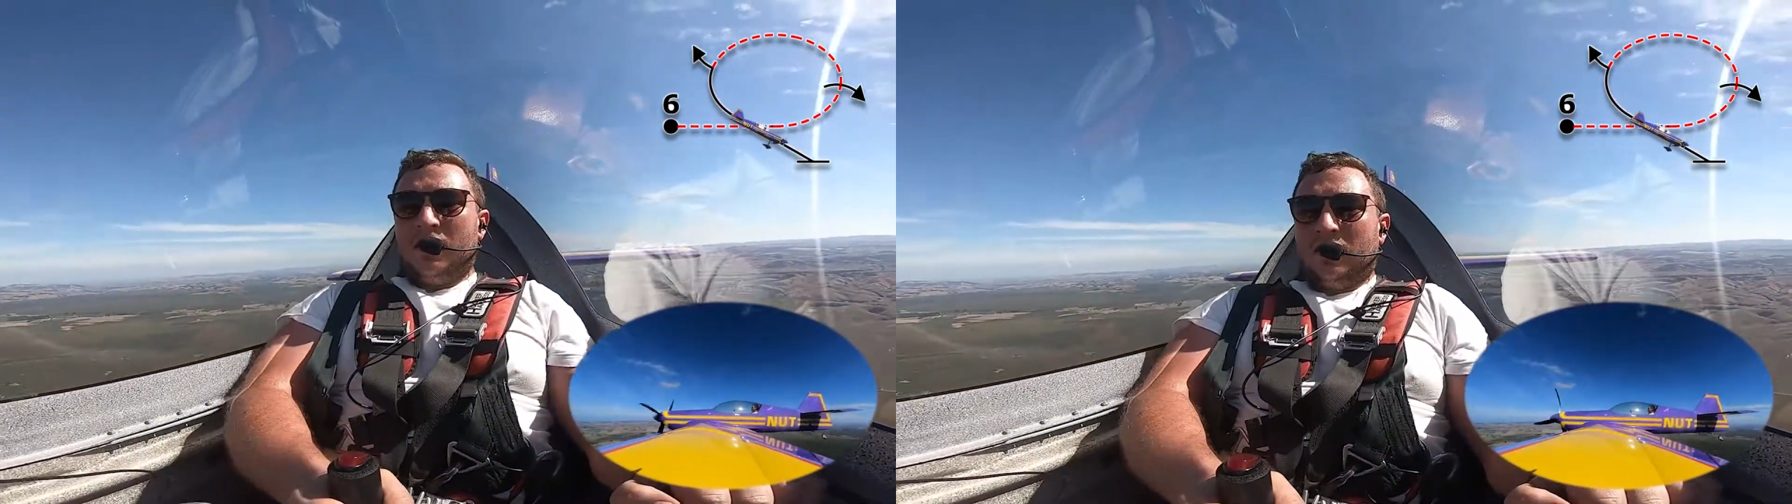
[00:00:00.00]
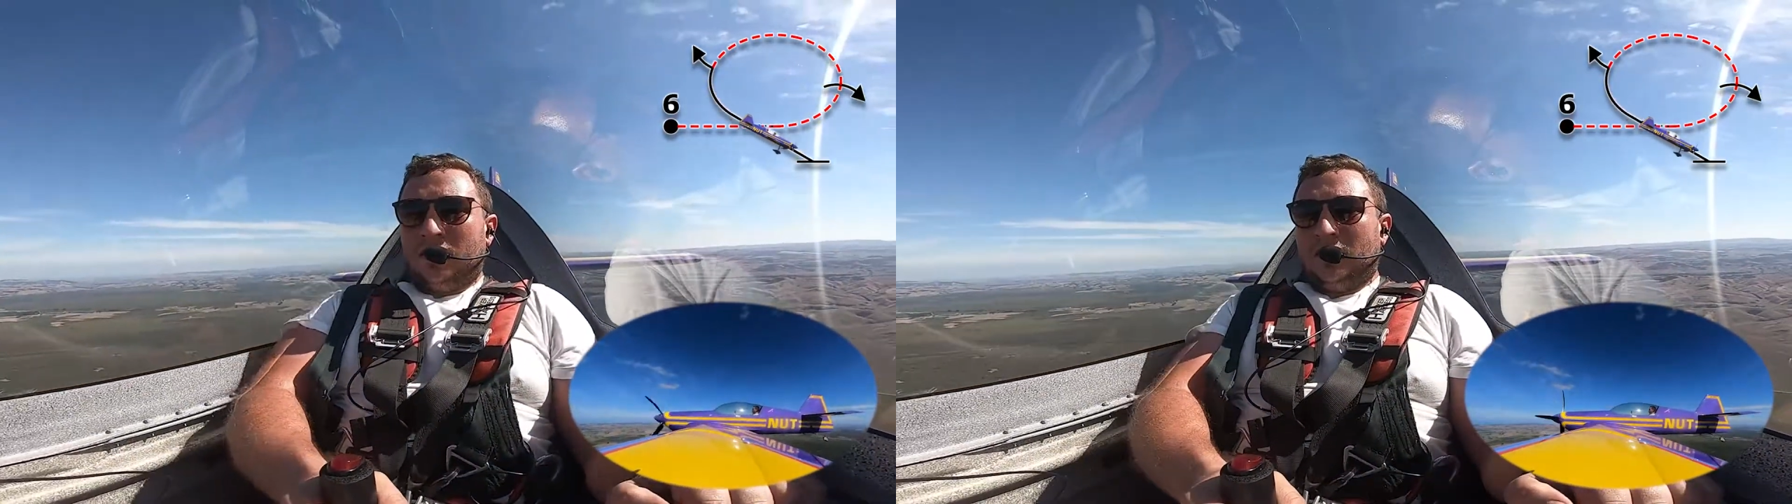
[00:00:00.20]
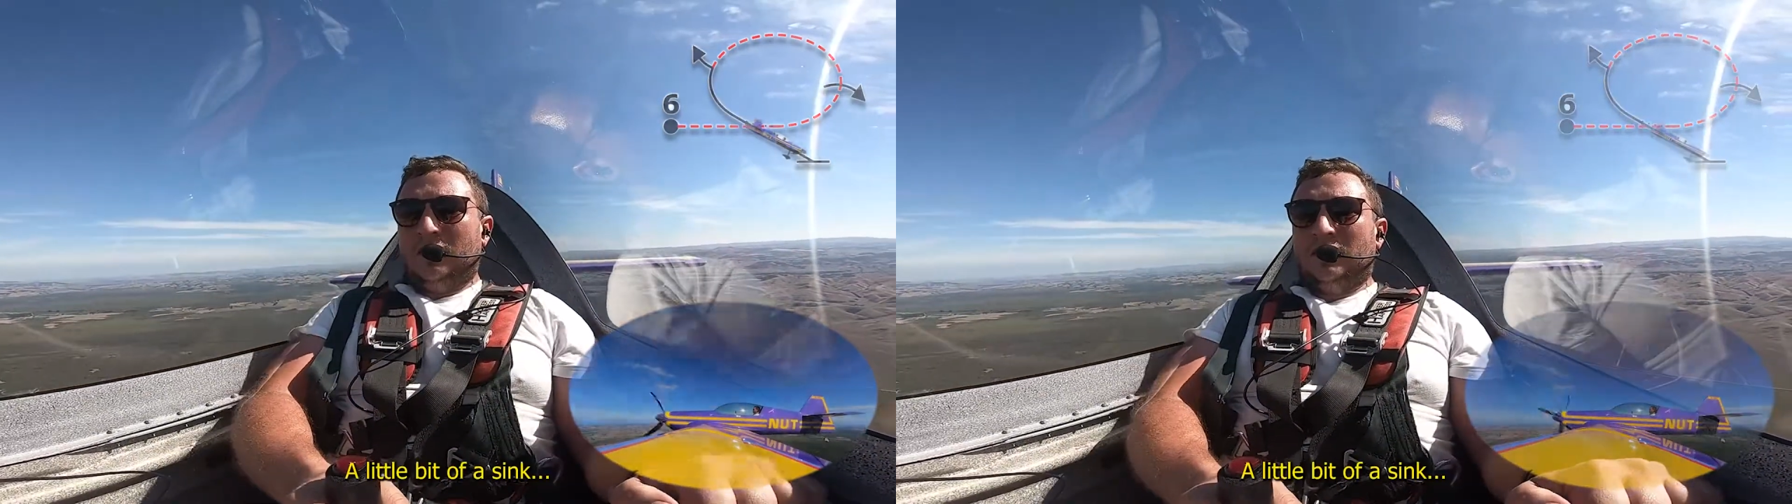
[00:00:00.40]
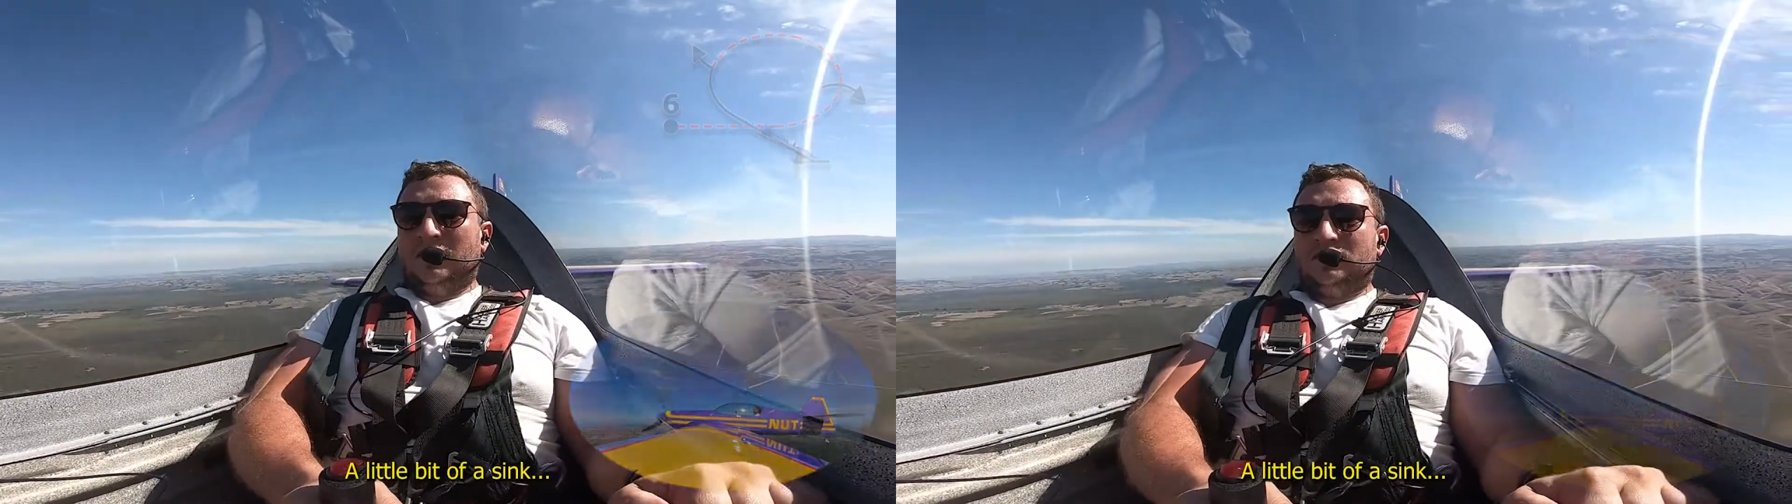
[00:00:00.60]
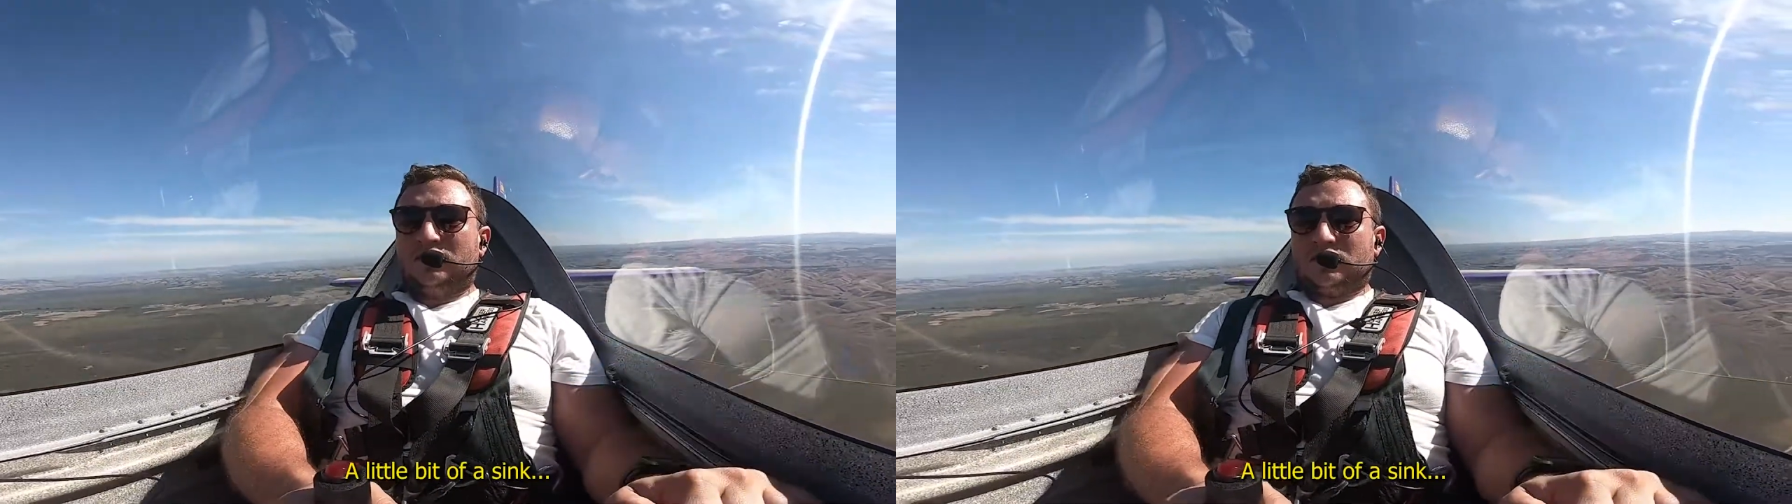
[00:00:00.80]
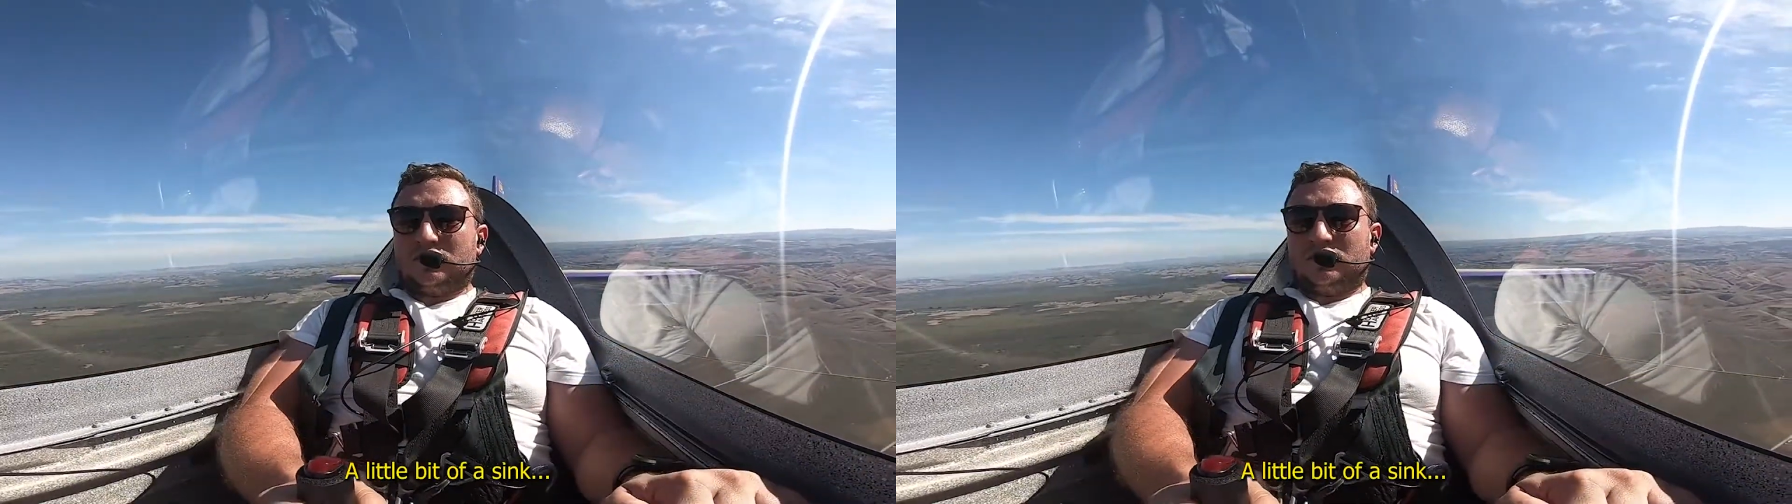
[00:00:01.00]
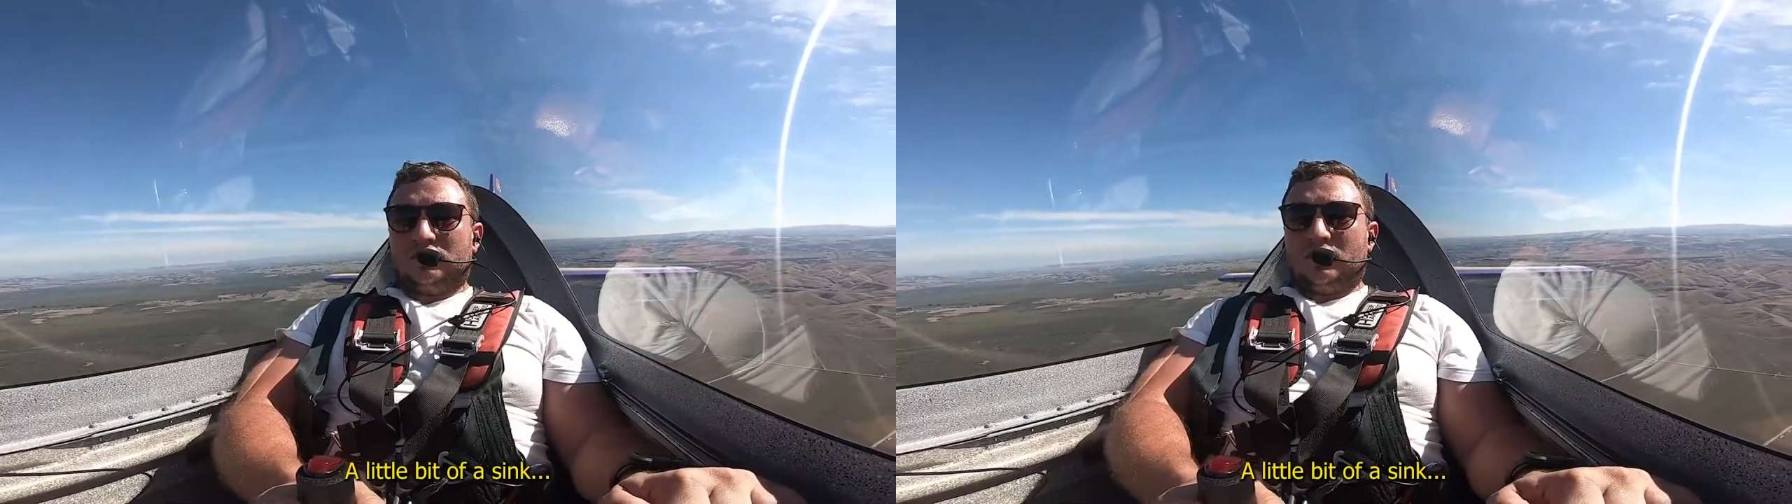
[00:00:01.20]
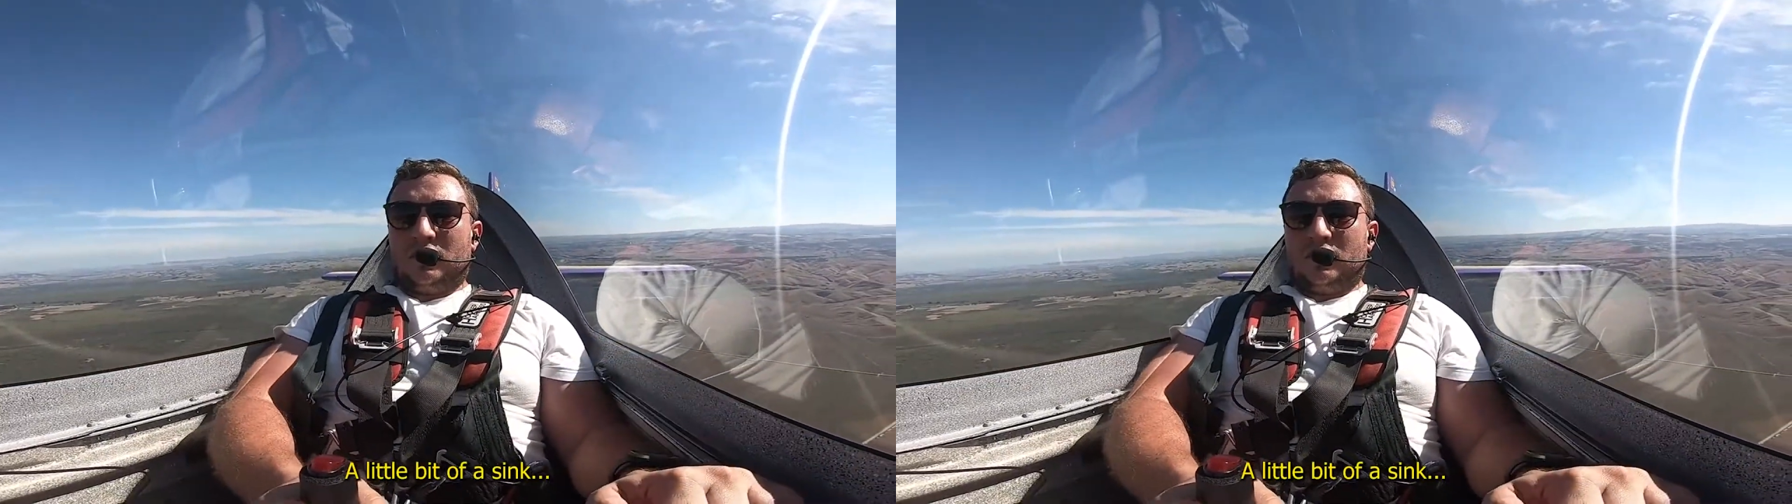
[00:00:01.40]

A little bit of a sink